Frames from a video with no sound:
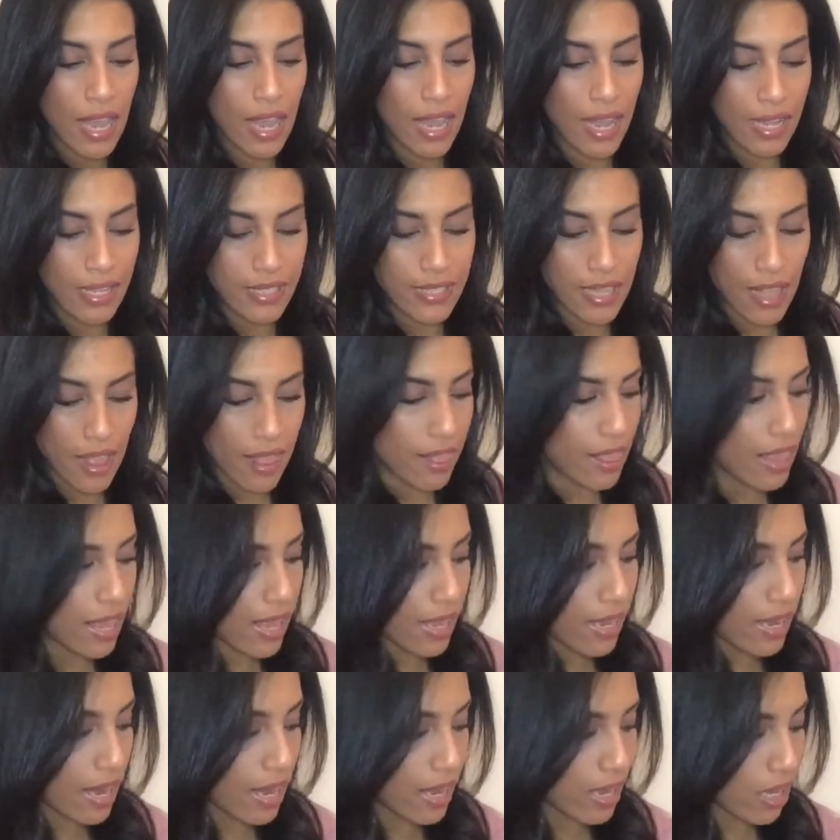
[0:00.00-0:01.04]
And
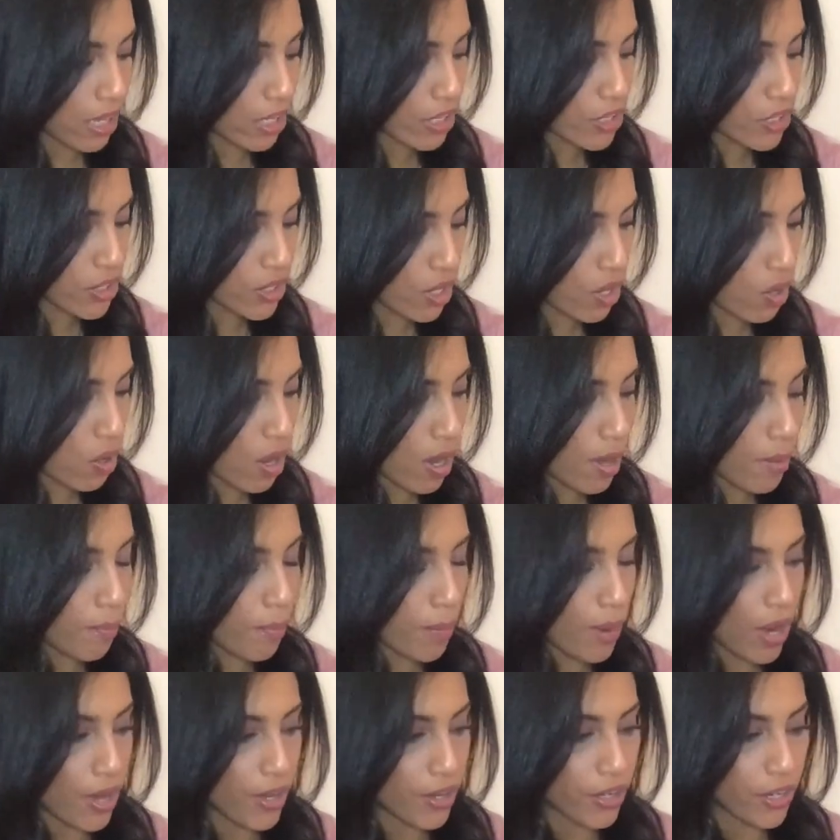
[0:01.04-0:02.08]
then I also
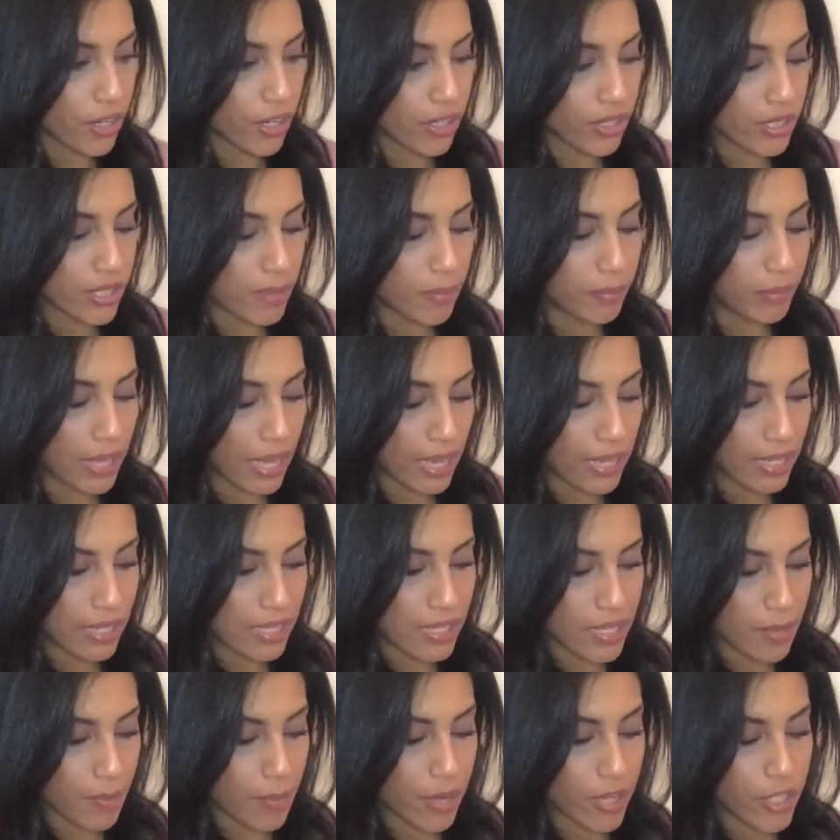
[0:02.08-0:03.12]
bought her some
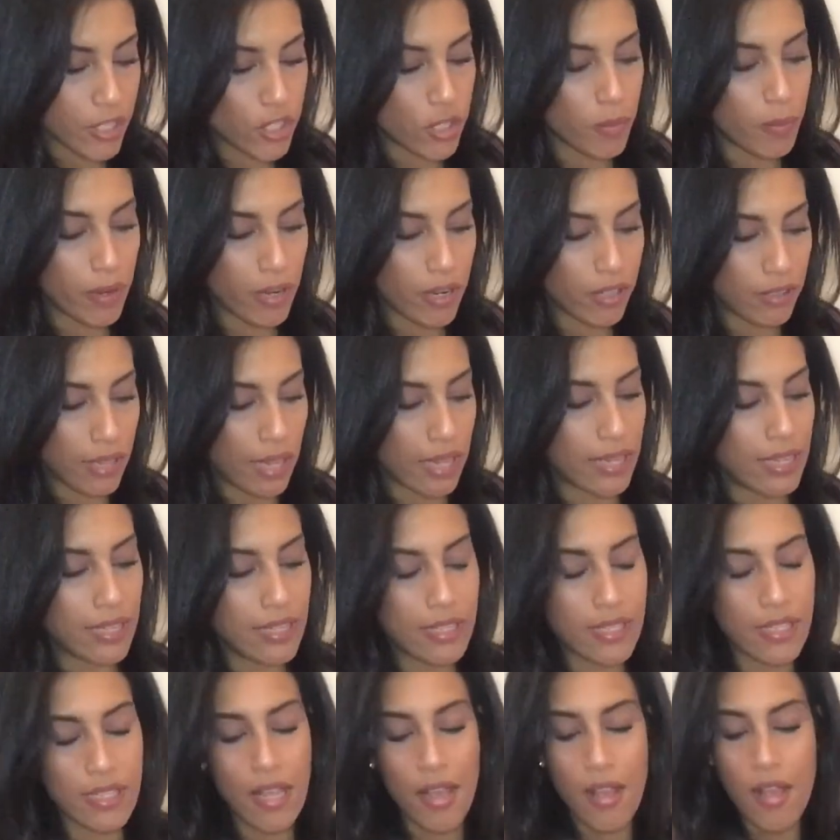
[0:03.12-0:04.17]
leggings. I bought her 2 pair of
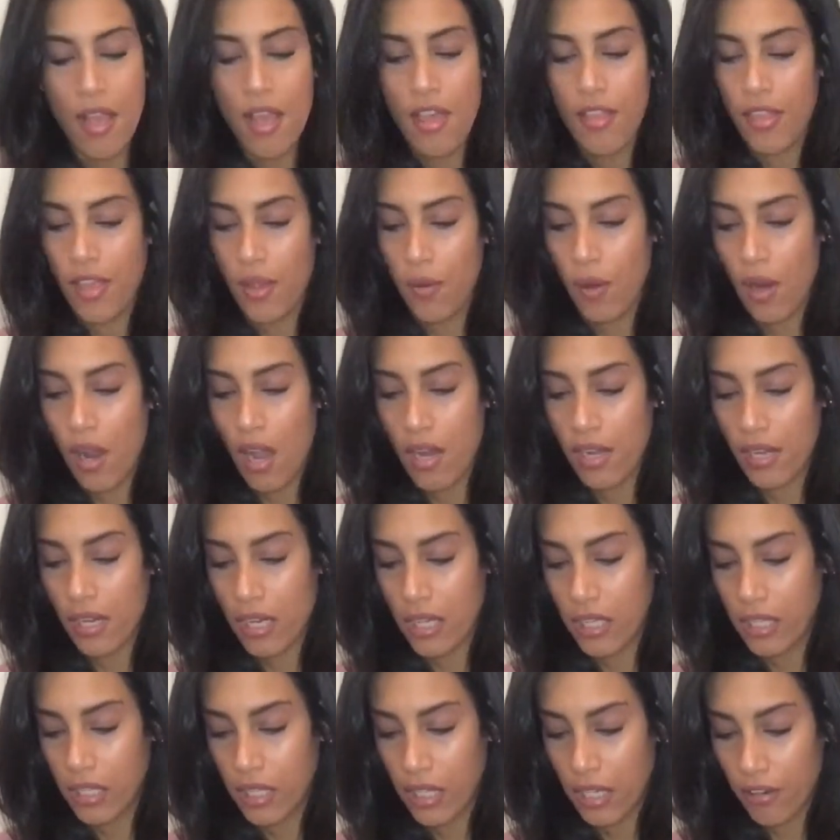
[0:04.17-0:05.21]
leggings. They were on
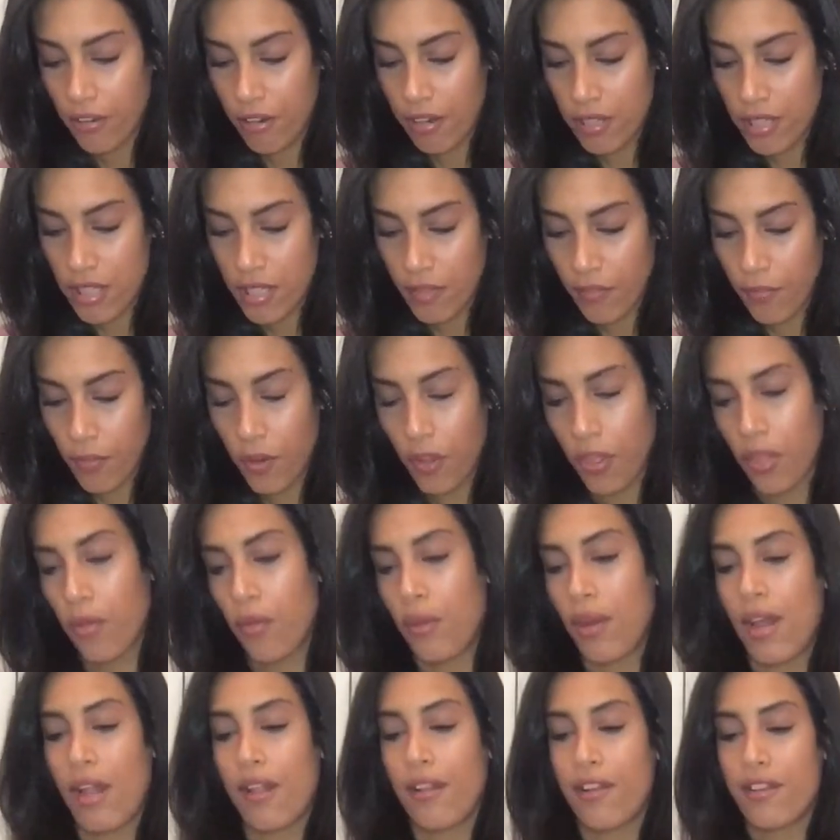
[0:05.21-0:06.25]
clearance for
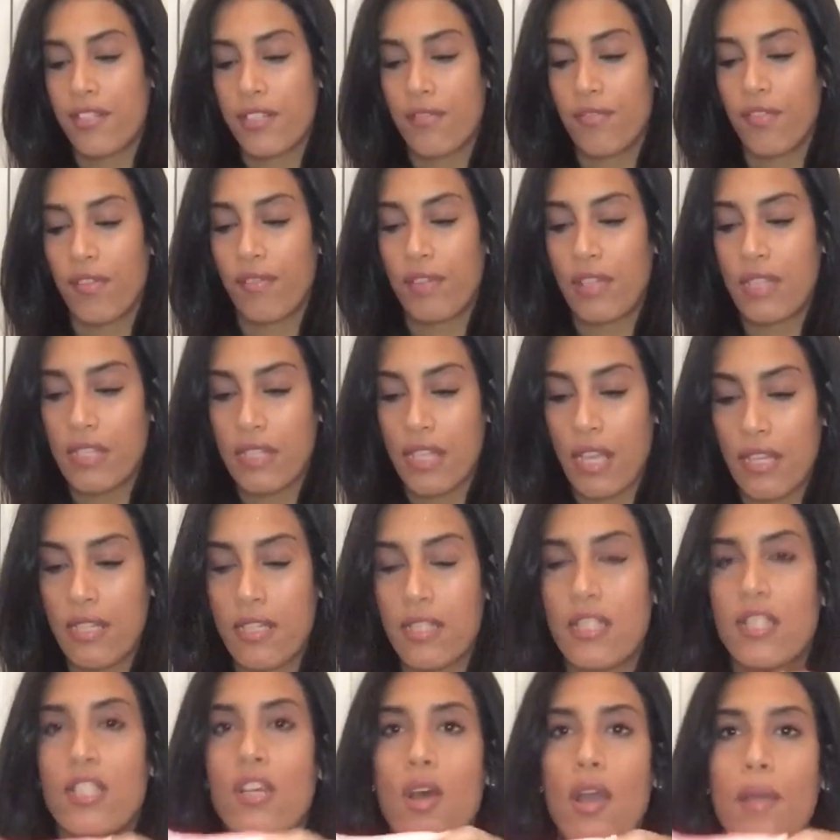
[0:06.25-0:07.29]
$3.50,
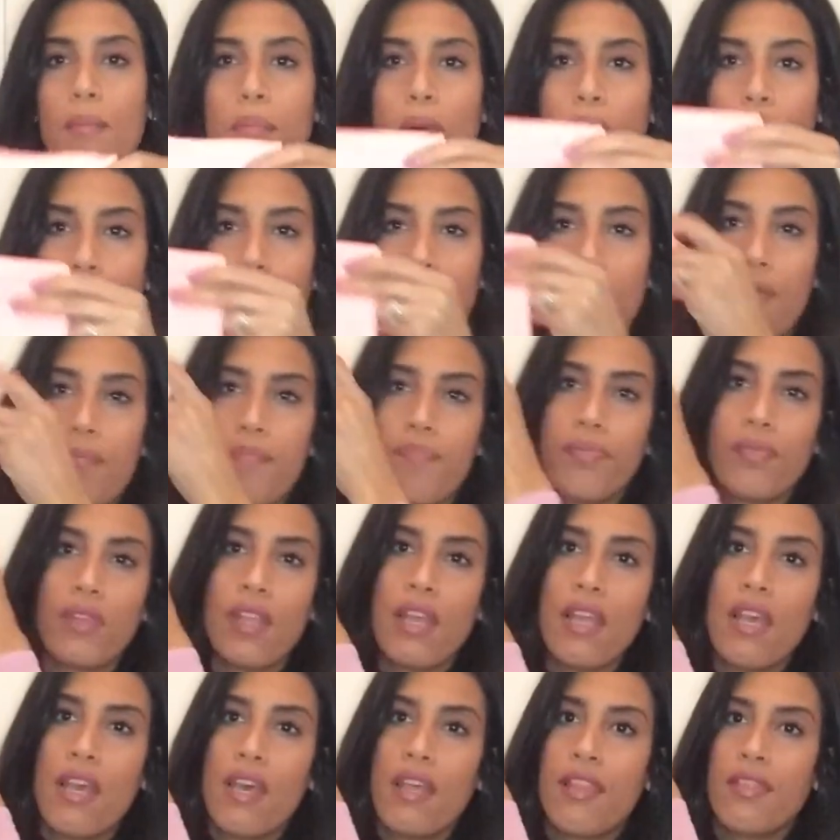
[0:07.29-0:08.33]
so I bought her
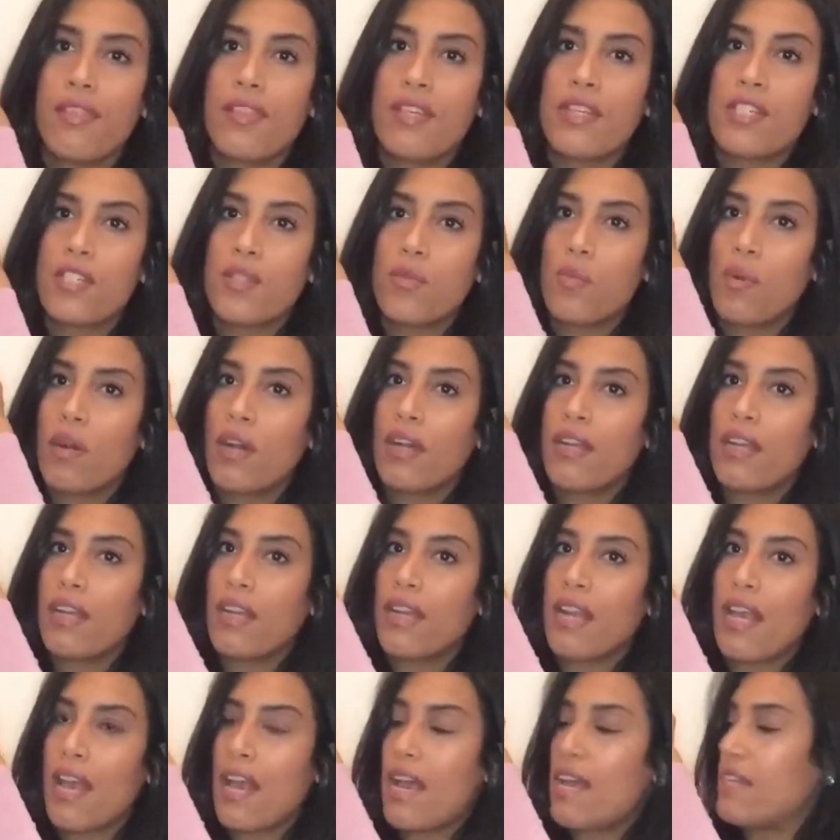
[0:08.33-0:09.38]
this one, and
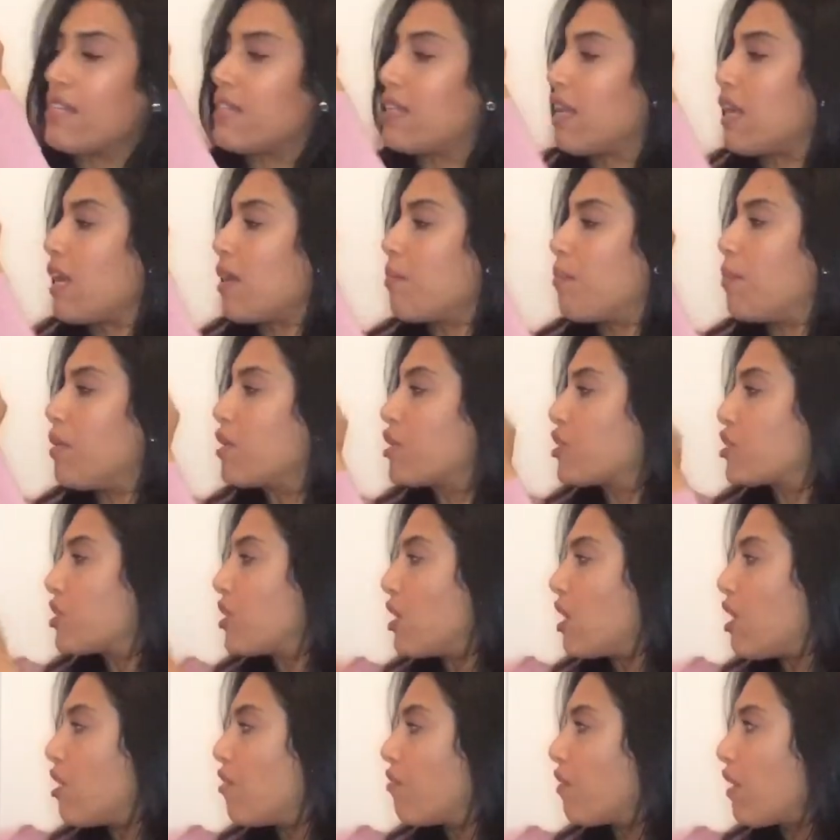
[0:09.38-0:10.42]
it has like a bunch
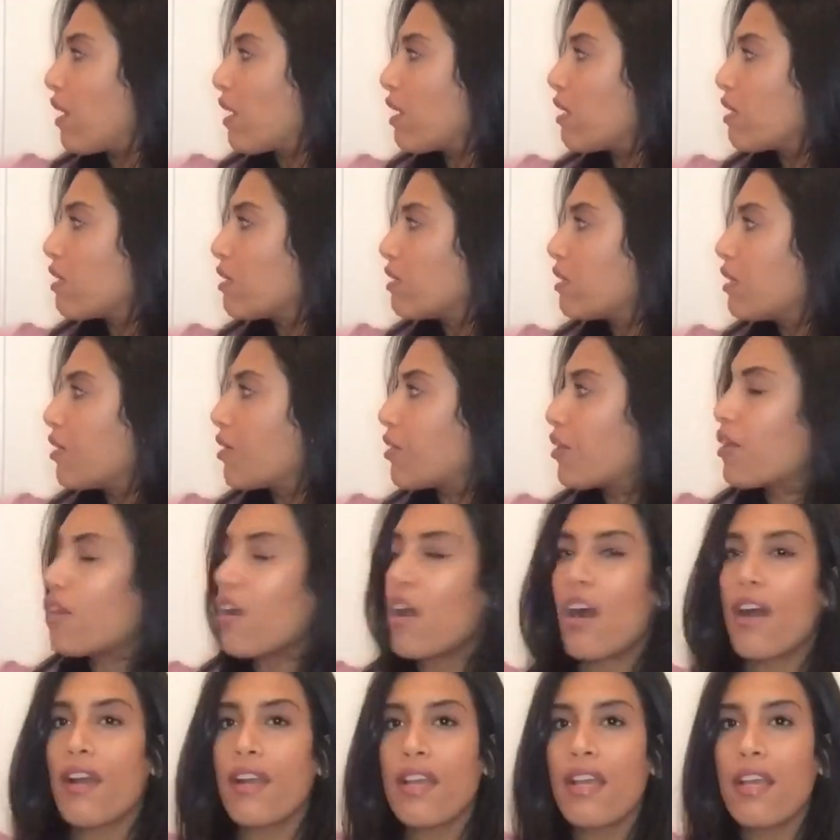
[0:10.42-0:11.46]
of like glitter
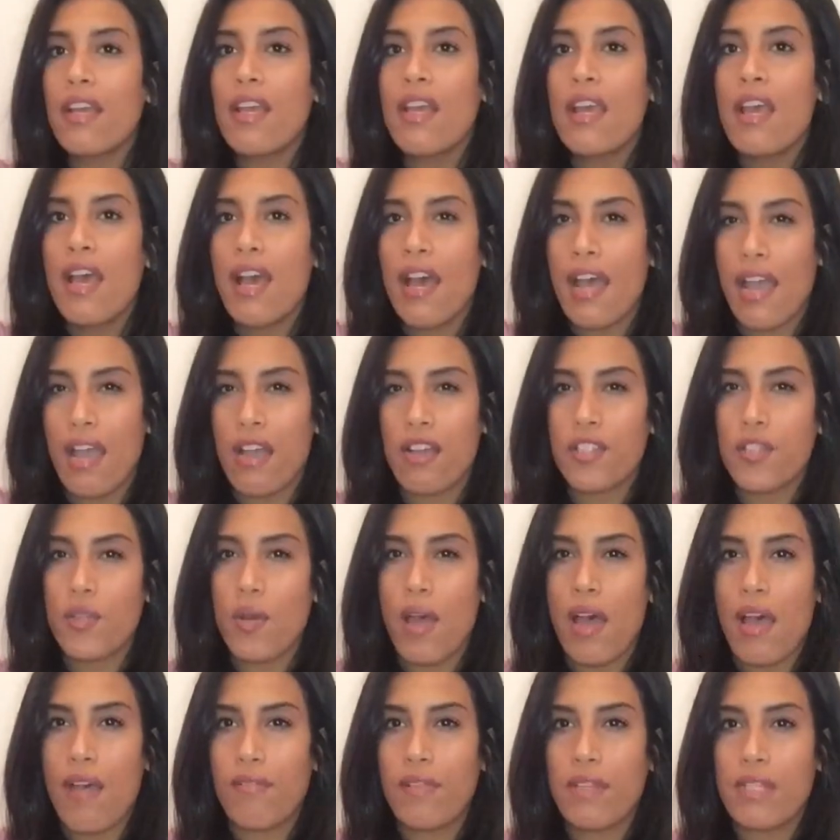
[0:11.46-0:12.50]
on it. I also
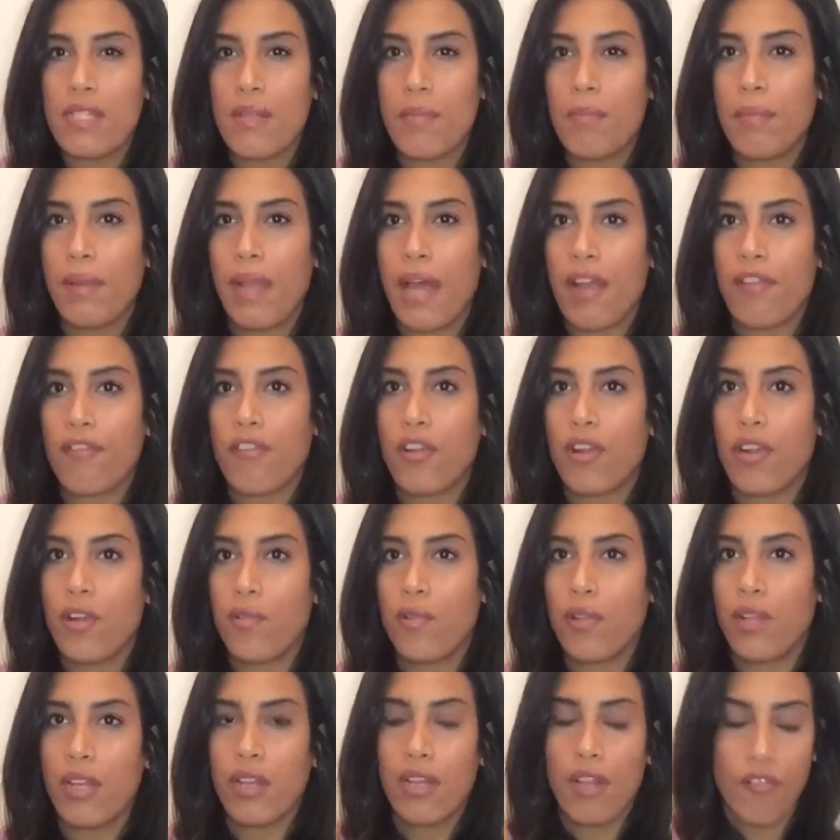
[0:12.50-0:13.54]
have these in black for her. I
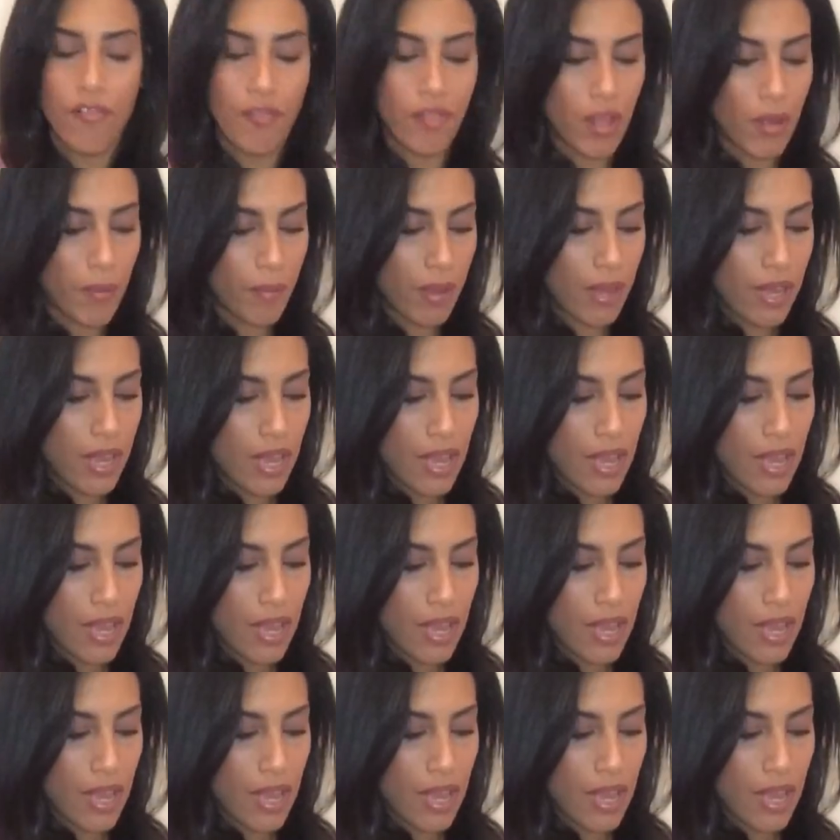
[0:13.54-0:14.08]
really love them.